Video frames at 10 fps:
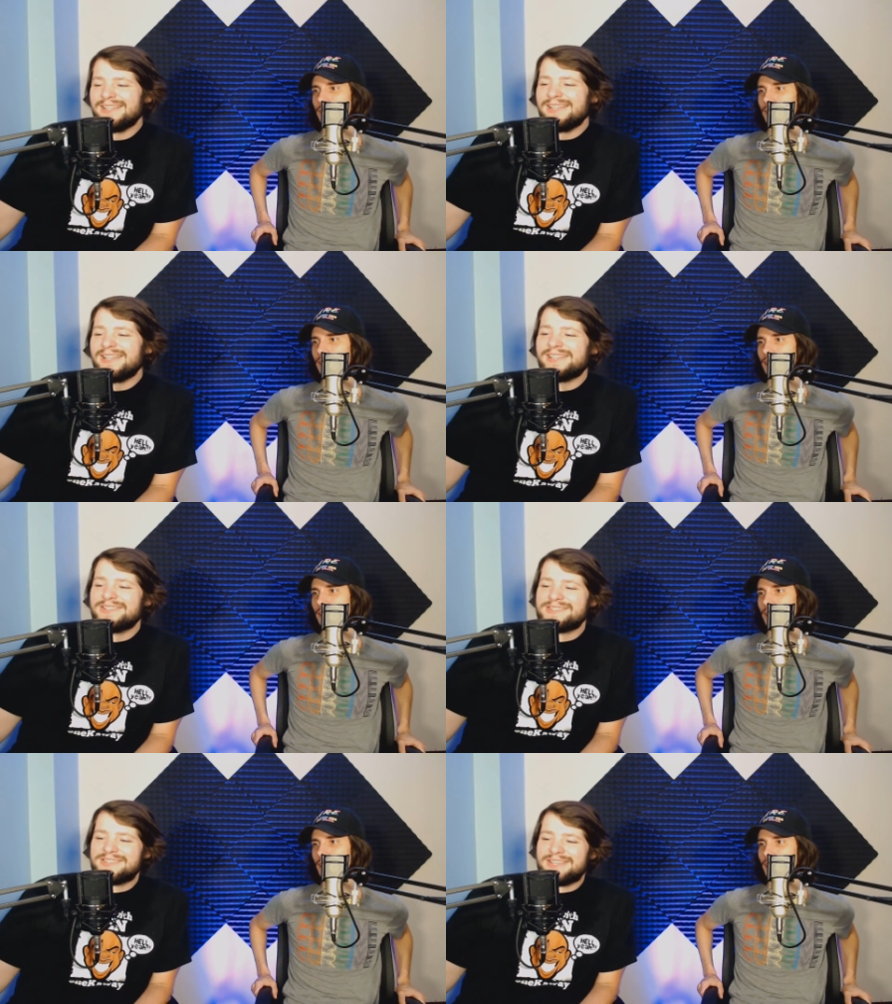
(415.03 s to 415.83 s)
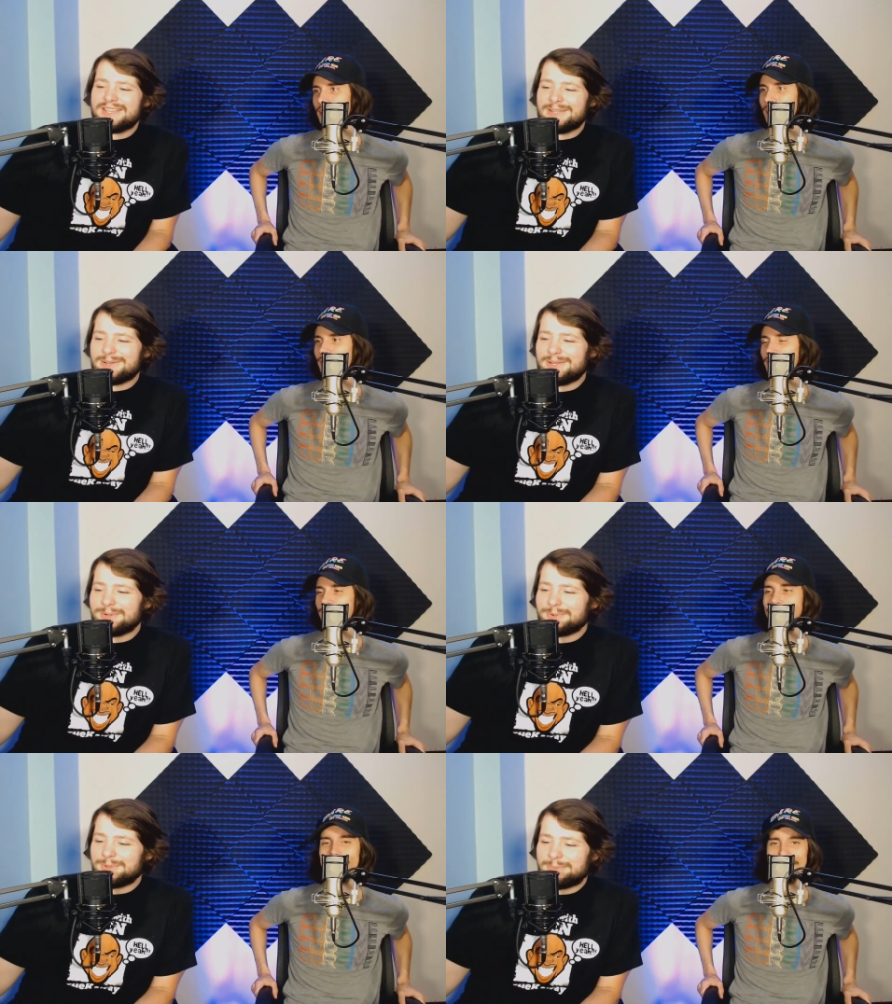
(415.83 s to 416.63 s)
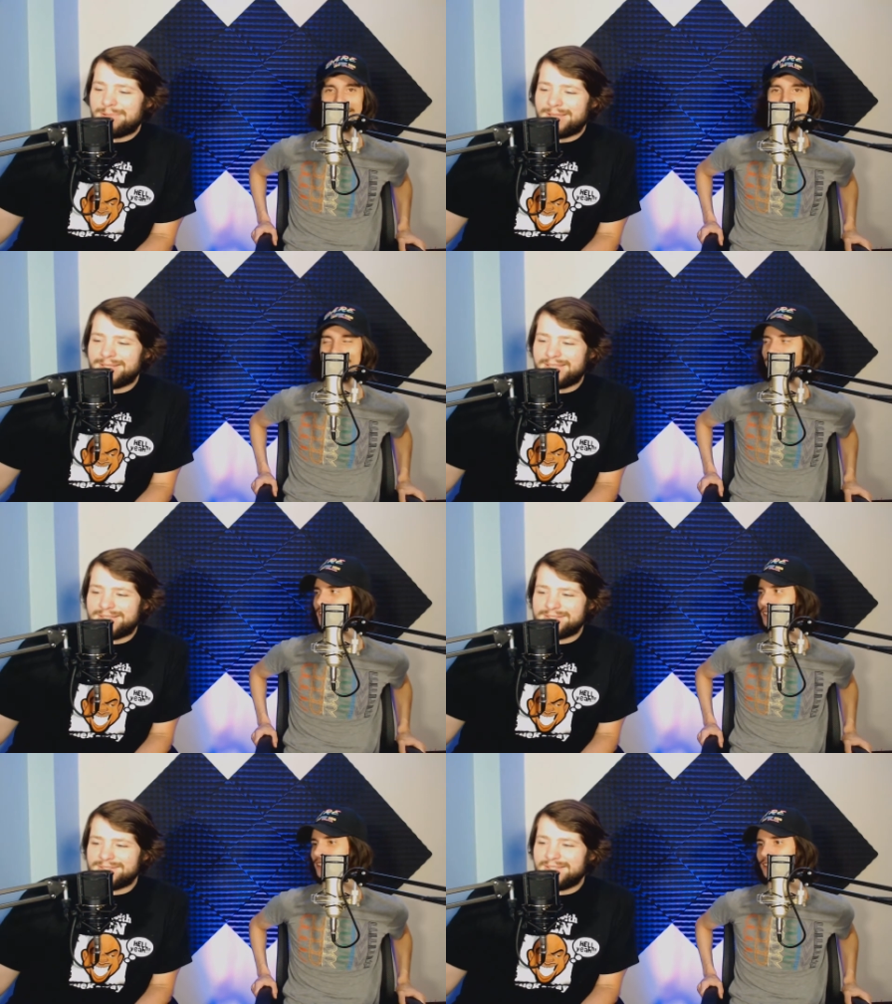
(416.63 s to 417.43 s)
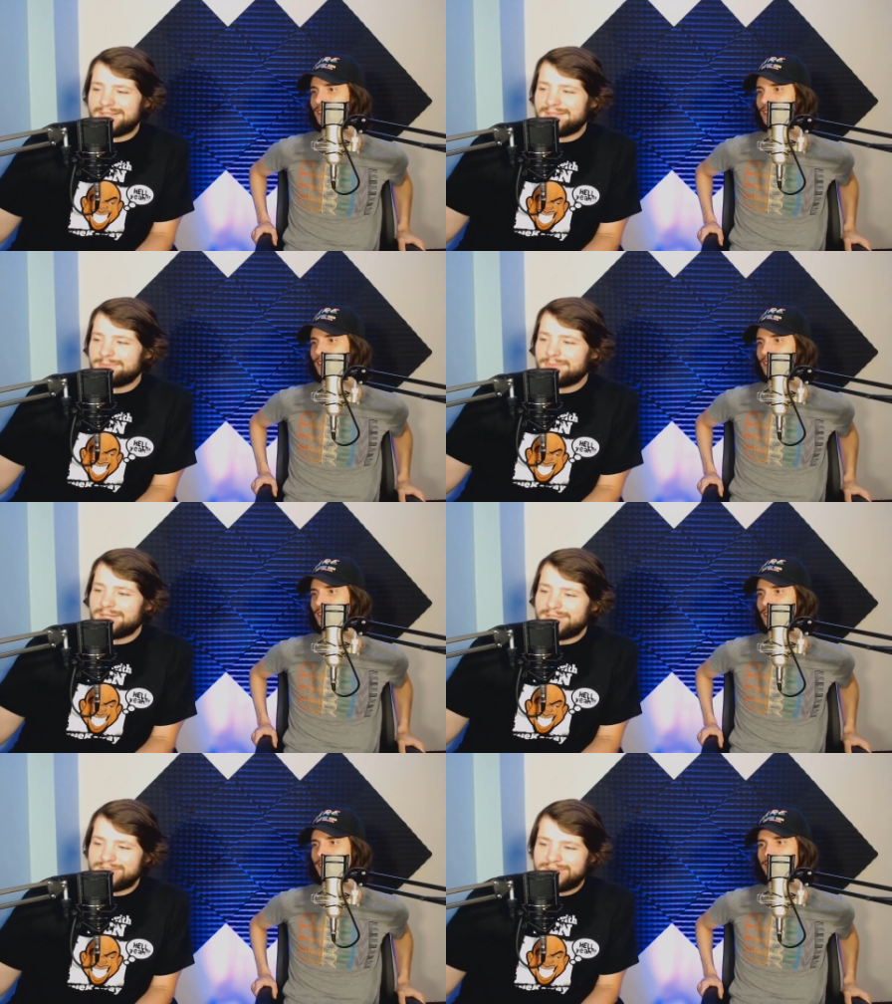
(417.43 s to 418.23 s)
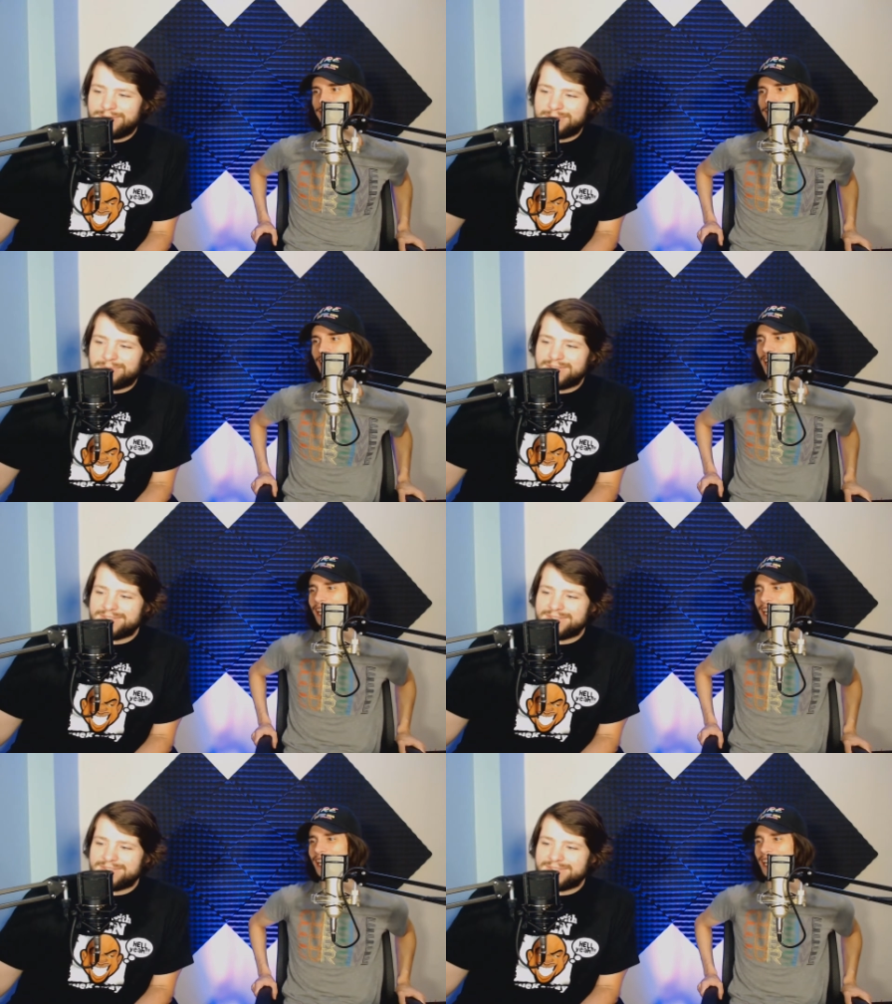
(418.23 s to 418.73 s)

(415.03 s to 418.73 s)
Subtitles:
It looks like he ordered pancakes and they didn't bring any syrup, and he's